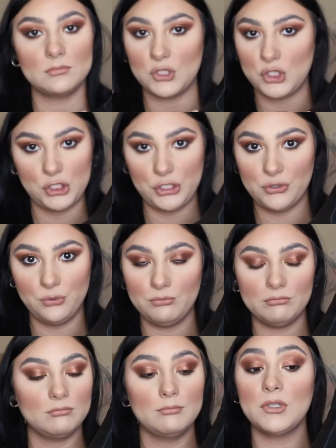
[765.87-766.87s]

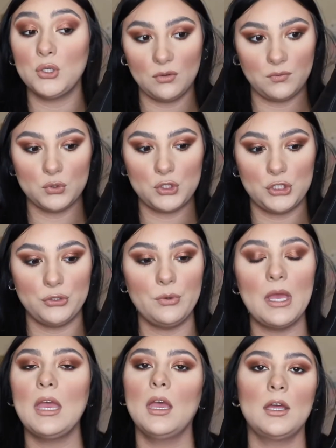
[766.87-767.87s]
shoe. Beautiful shoe.
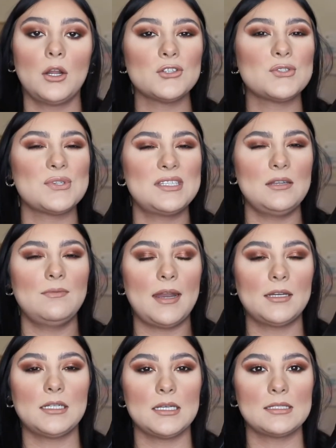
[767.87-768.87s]
And also Steve
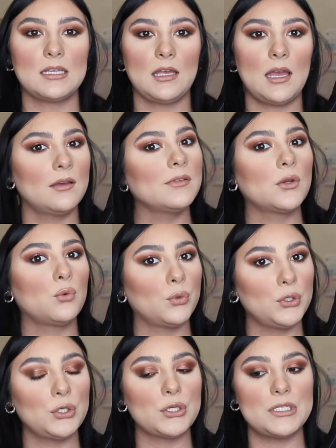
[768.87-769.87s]
Madden does have like
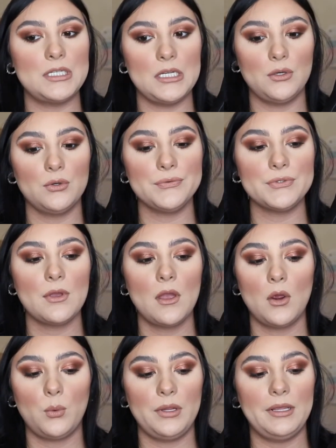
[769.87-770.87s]
really good deals where
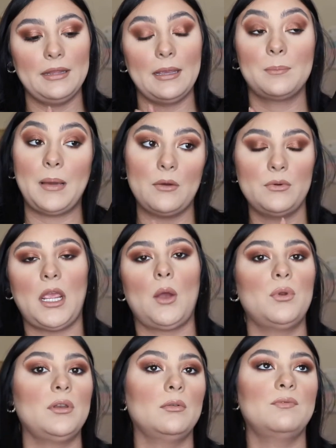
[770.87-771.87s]
you can like buy one get
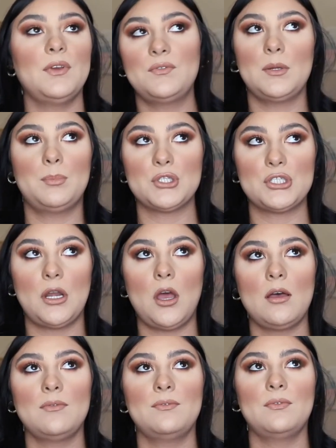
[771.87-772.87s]
one 50%
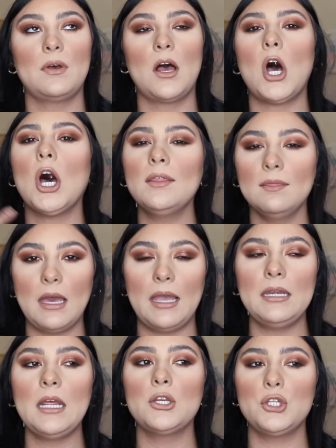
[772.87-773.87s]
off
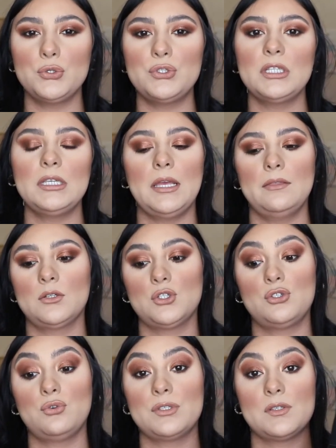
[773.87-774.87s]
online, and usually in their
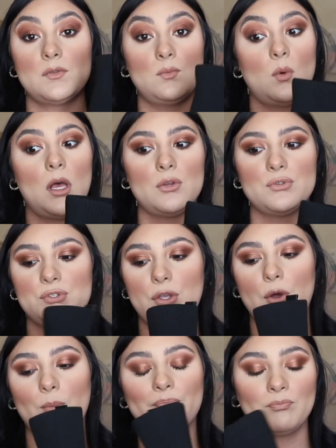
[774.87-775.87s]
stores as well.
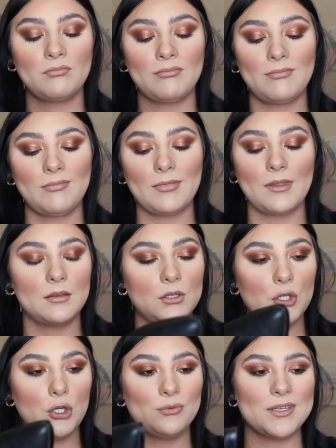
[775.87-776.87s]
So,
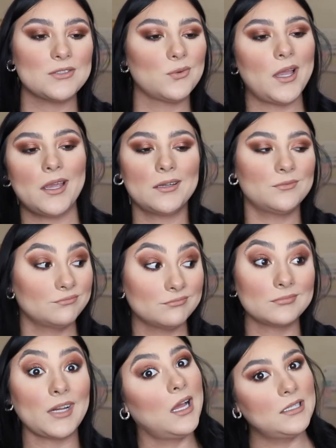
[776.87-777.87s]
you know, that's why
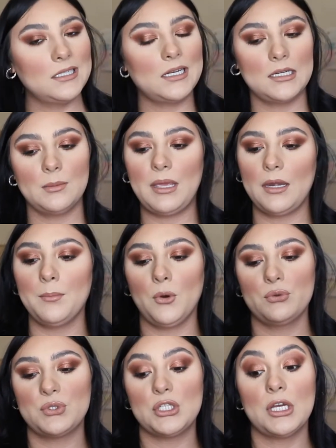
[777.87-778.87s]
I did end up getting
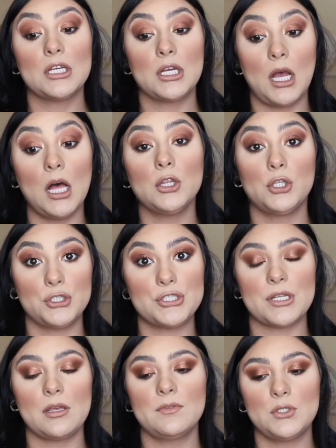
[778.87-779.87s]
both
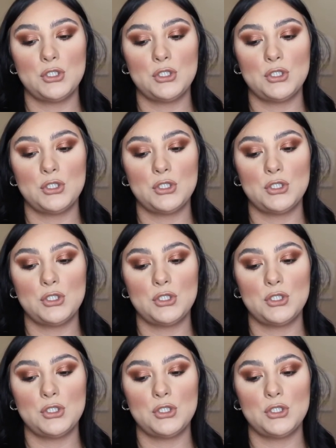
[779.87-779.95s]
colors of the